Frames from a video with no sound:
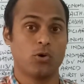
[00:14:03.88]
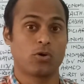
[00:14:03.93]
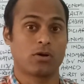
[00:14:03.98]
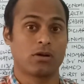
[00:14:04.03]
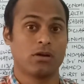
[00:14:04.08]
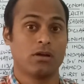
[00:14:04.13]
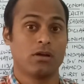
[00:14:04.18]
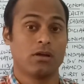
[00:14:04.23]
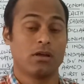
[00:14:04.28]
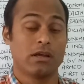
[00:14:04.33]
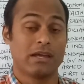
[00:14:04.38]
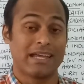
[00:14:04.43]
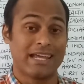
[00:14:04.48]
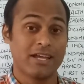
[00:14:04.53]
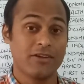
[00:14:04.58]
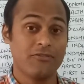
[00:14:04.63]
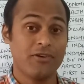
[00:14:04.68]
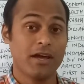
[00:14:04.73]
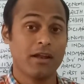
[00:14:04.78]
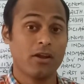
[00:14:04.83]
folk,
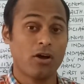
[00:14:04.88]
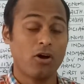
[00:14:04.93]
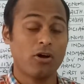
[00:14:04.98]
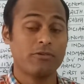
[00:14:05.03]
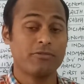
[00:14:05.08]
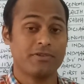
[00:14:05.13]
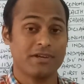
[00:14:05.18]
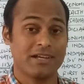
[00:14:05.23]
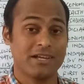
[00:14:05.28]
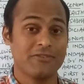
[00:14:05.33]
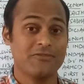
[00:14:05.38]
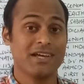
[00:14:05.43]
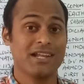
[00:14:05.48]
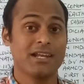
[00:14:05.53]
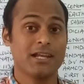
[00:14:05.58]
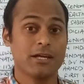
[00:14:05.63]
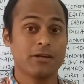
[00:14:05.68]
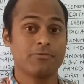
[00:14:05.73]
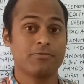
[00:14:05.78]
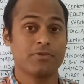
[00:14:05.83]
even
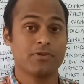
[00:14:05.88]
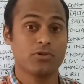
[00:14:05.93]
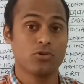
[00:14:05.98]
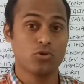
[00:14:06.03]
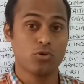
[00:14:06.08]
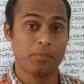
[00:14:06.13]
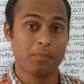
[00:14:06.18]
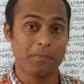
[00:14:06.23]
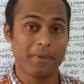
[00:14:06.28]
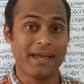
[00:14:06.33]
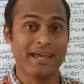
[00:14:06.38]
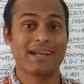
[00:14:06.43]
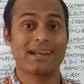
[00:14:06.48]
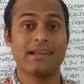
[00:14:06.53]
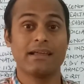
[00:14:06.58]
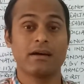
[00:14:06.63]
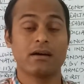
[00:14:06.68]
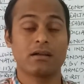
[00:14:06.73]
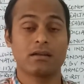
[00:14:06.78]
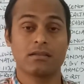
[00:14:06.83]
if you
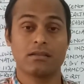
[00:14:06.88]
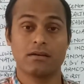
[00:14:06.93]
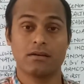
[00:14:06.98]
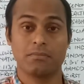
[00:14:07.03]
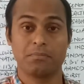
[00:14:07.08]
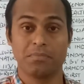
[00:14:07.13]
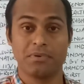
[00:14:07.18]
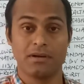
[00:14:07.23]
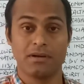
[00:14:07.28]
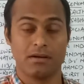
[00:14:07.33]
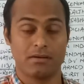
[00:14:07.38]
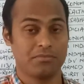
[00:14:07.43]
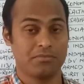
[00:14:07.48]
make clear the